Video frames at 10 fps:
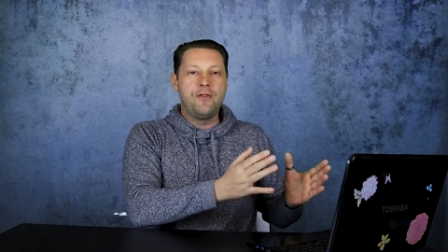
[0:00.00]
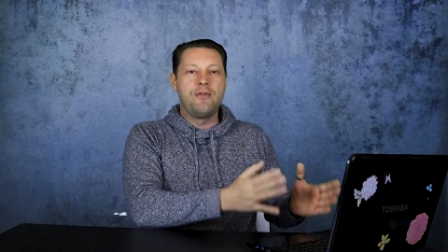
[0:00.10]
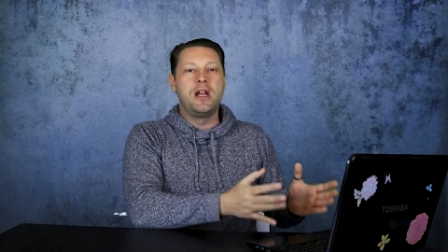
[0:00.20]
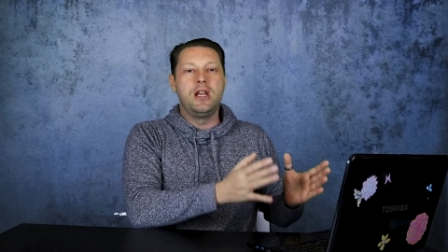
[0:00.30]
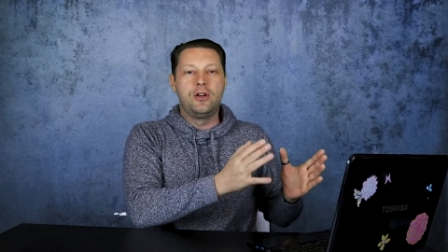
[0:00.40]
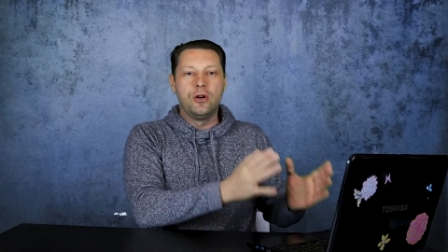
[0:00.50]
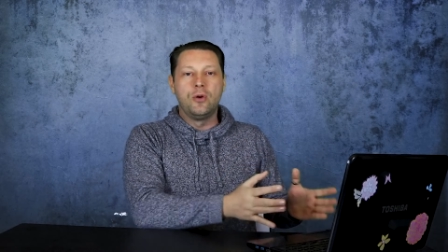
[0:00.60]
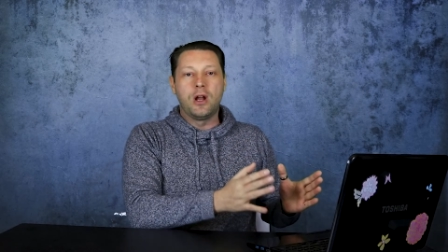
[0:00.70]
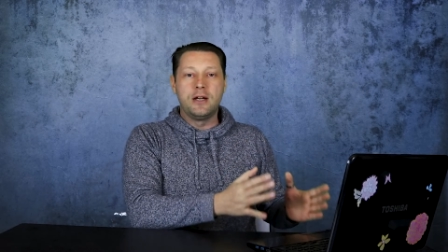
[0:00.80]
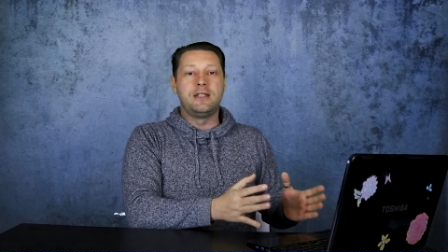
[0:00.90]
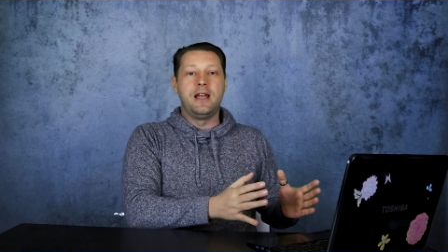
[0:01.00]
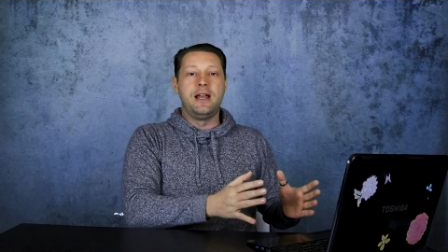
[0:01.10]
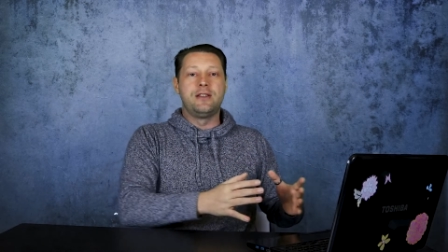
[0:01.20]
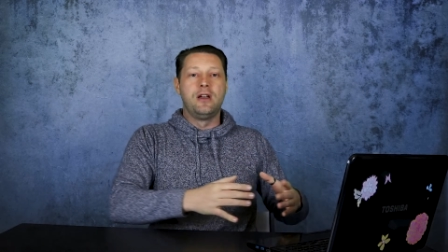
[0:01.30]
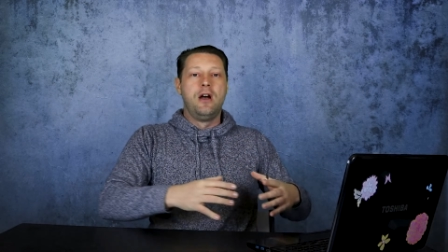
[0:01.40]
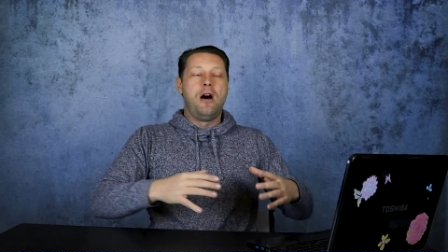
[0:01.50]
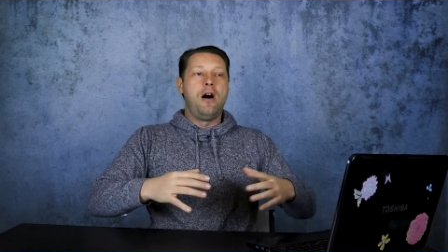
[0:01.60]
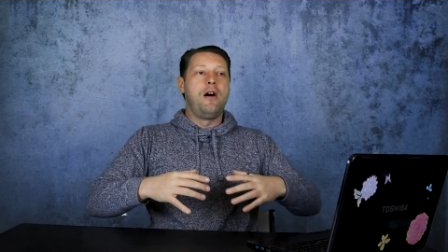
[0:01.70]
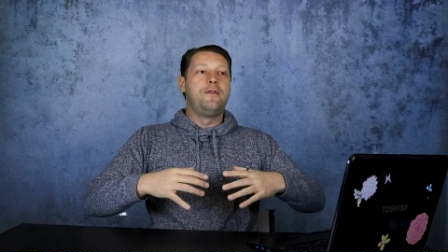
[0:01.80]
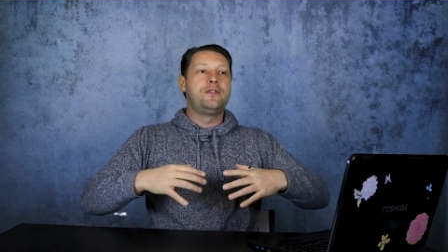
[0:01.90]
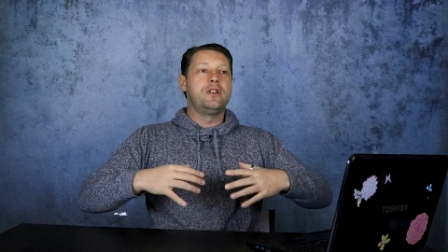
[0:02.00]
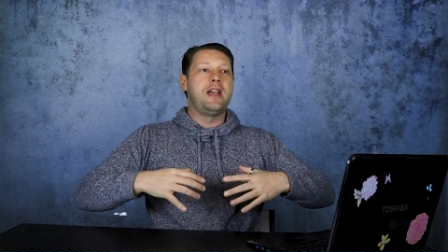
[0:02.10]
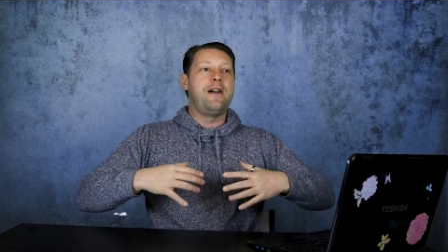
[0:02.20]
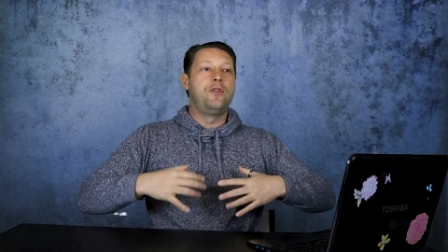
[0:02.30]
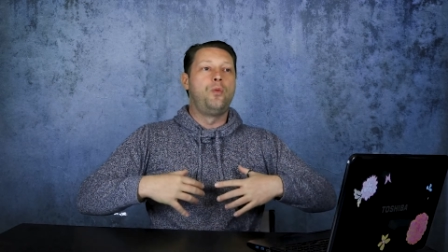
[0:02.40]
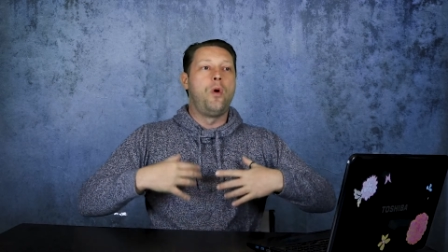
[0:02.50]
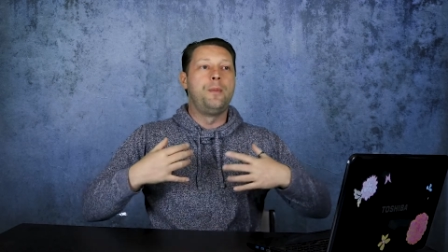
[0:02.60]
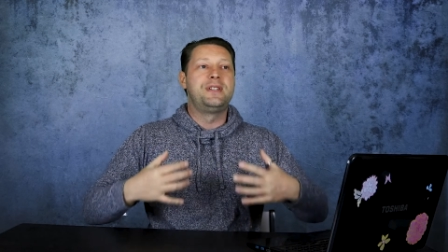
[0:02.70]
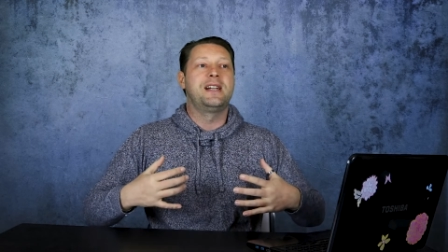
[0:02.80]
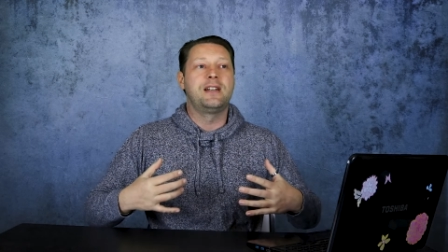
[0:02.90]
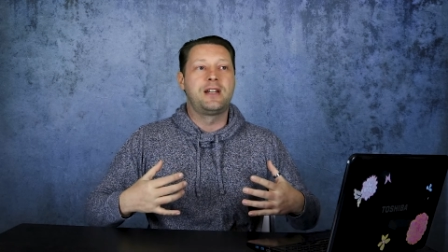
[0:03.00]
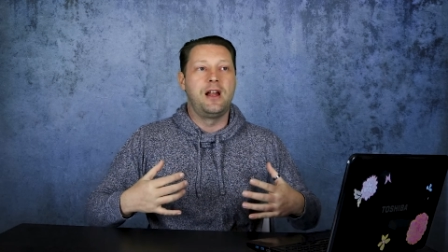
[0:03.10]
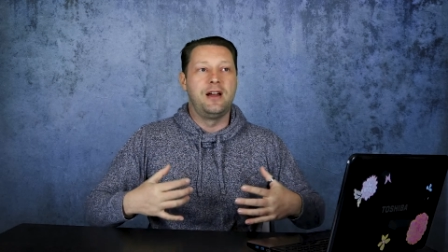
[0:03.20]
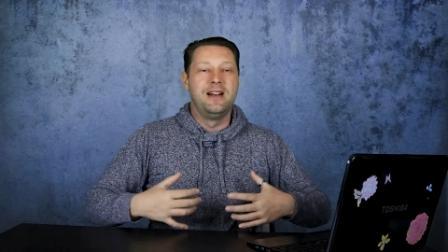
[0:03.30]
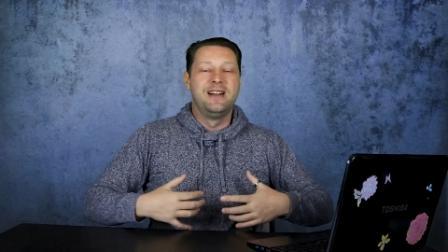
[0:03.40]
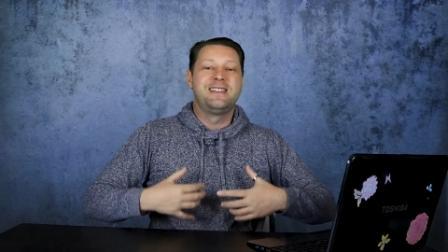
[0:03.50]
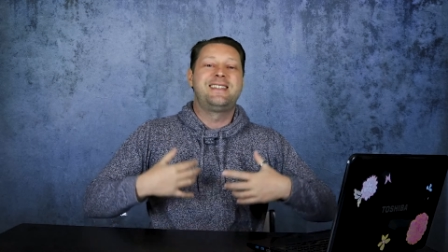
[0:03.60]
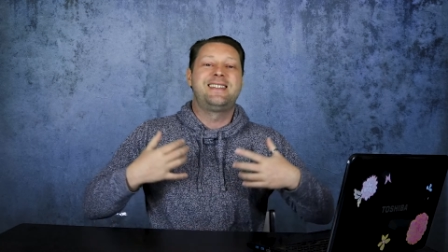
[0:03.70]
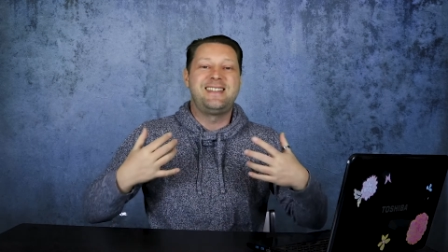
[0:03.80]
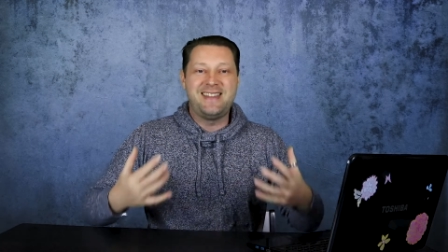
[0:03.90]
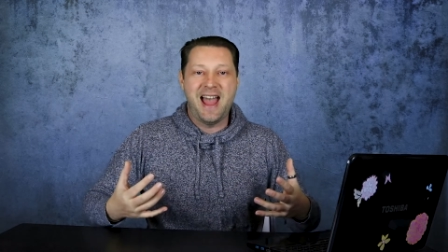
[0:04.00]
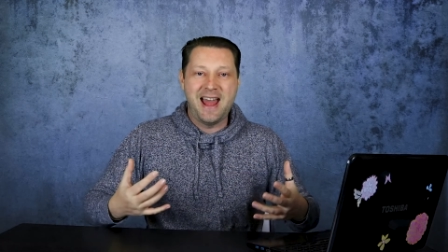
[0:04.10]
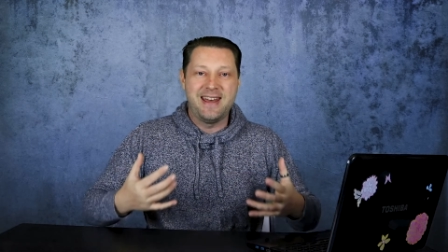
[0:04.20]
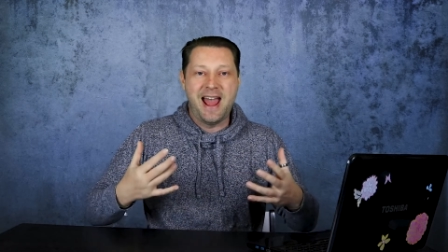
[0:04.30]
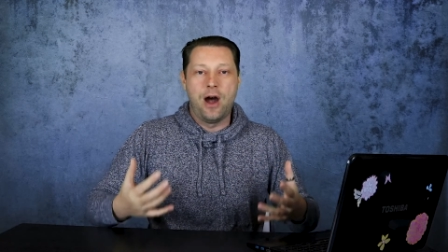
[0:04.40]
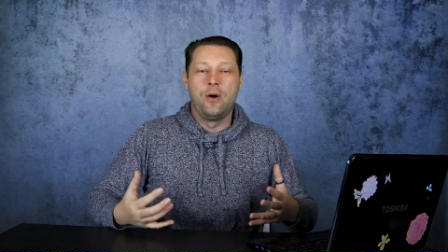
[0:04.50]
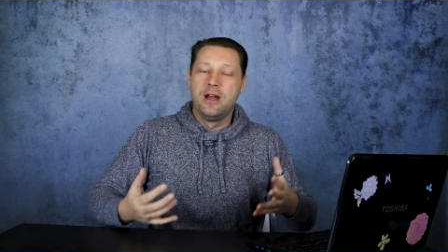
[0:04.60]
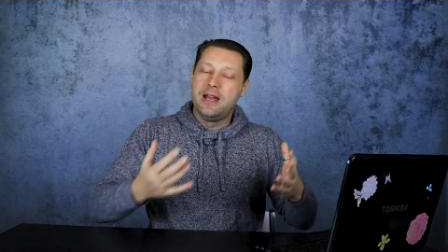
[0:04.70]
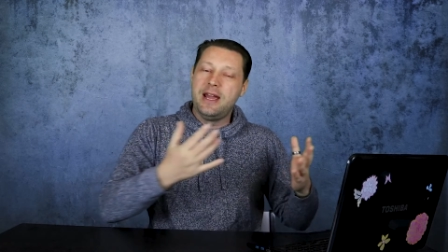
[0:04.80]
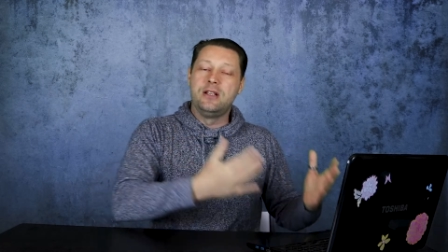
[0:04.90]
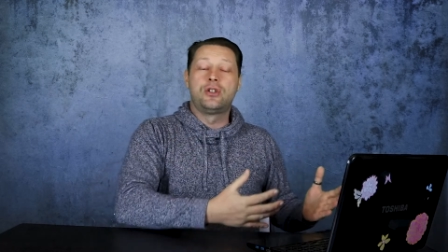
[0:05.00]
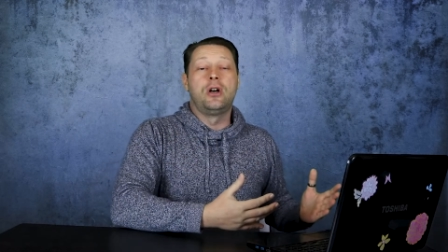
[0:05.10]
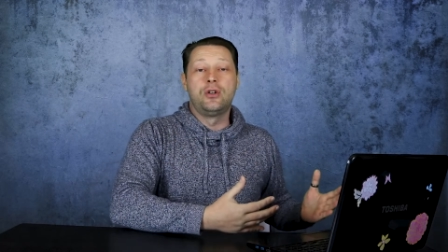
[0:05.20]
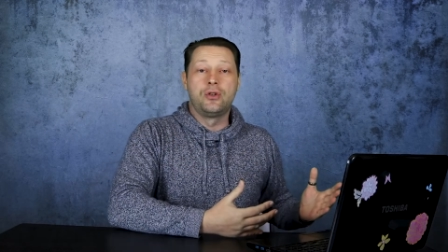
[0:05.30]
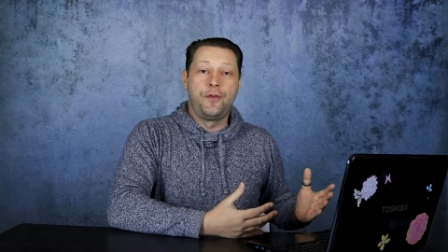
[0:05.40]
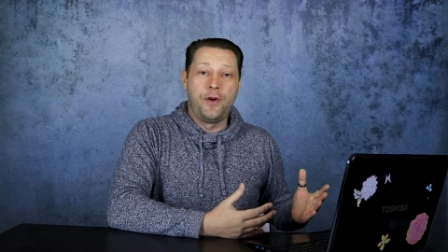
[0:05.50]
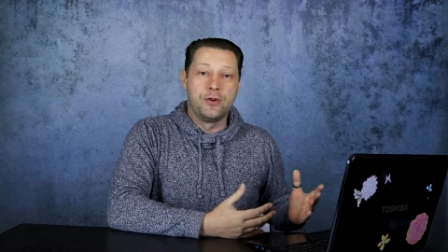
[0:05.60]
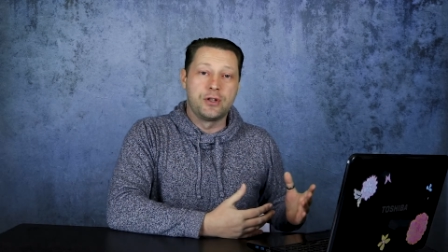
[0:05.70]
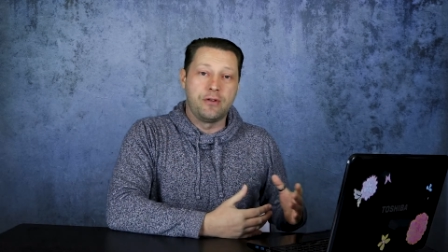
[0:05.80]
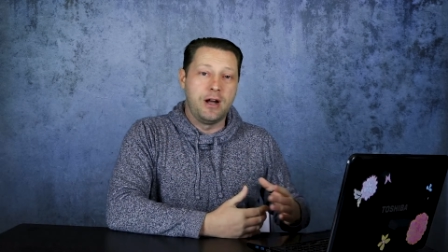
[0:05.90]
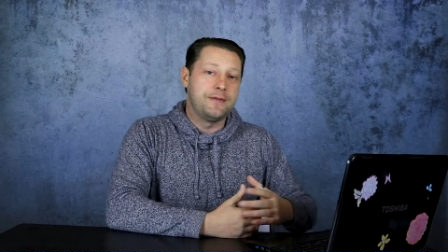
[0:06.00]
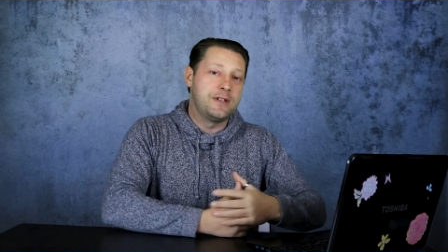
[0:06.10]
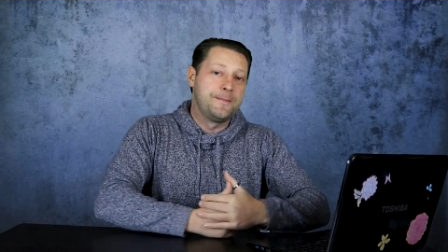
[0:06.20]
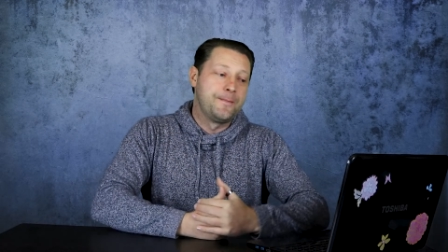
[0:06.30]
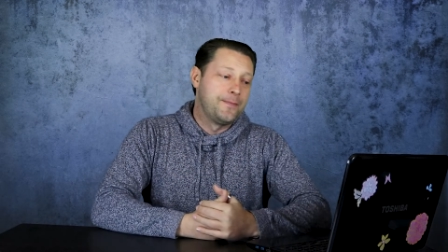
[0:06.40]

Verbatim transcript: really cool ideas of just having one particular color stand out inside your photographs.